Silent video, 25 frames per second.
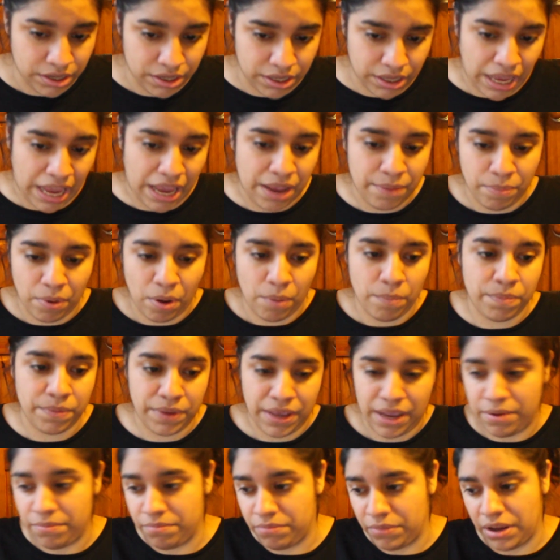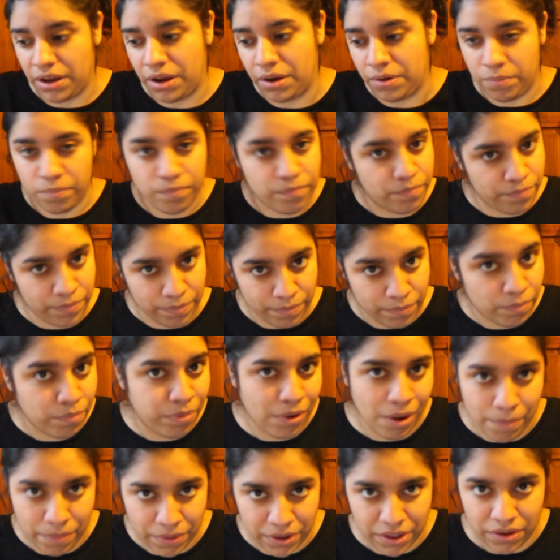K-pop became a
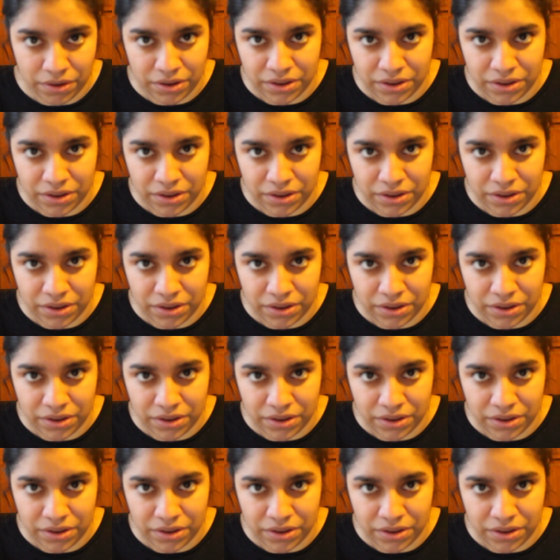pop